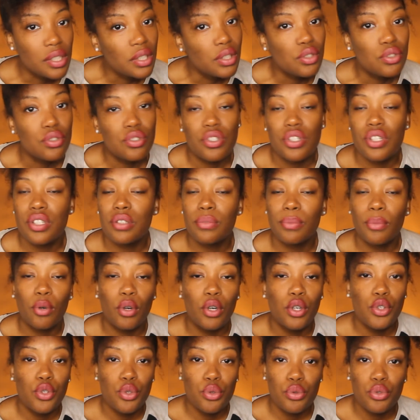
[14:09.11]
it's just more
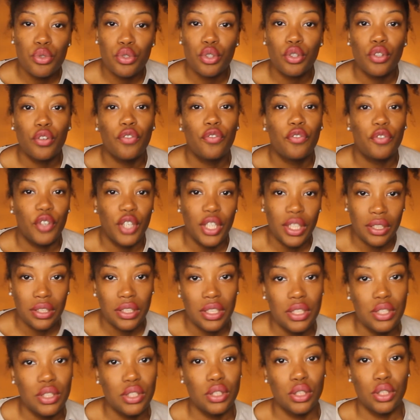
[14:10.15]
user
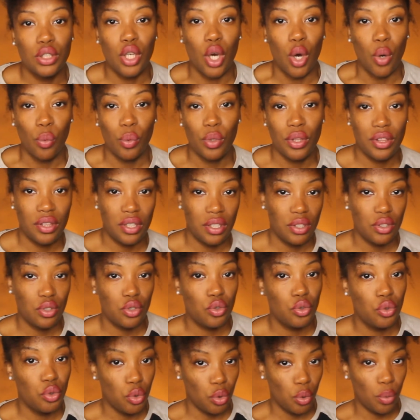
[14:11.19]
friendly to go with this
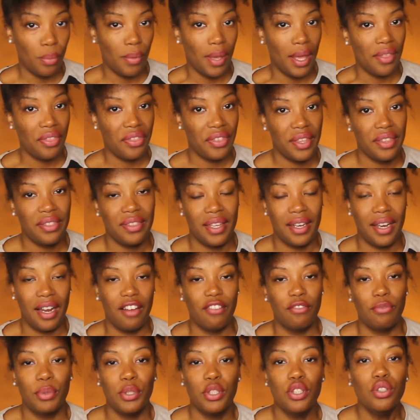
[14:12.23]
new method that
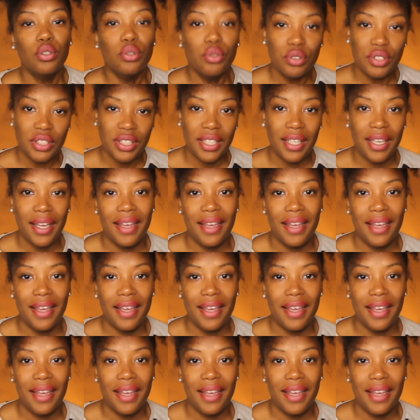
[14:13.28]
I've been using,